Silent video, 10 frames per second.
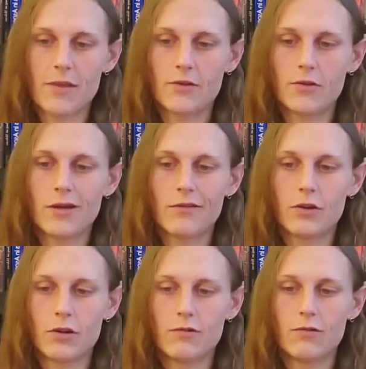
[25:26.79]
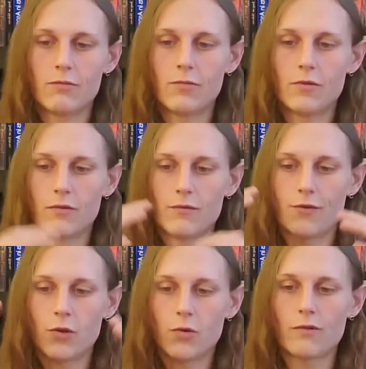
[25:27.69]
They do give a good
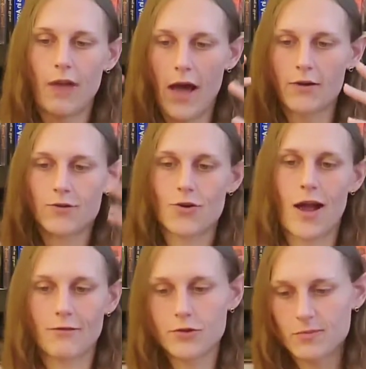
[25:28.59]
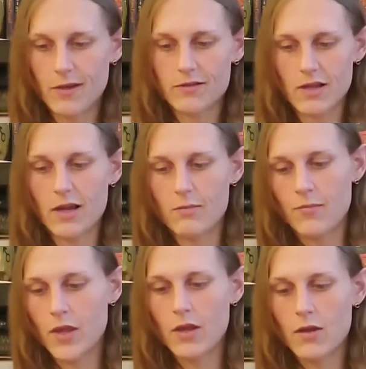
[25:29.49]
view of how to travel space-time
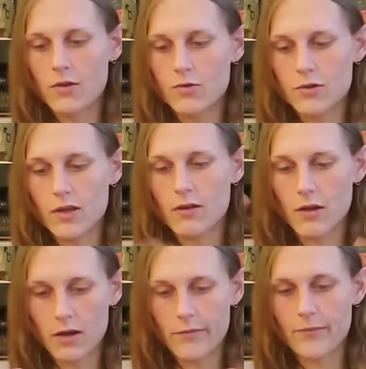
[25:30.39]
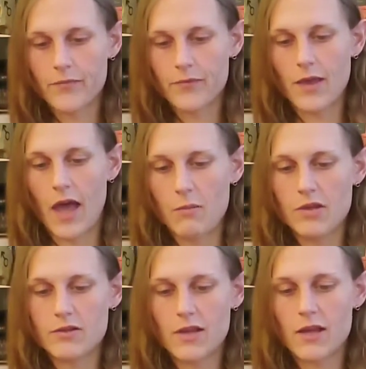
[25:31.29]
using the
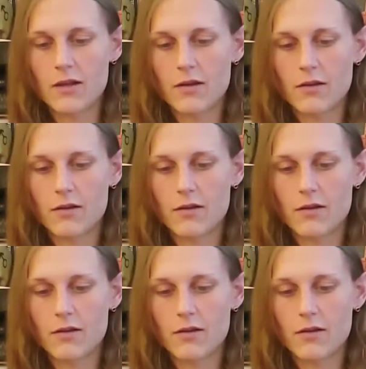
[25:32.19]
Hemi-Sync,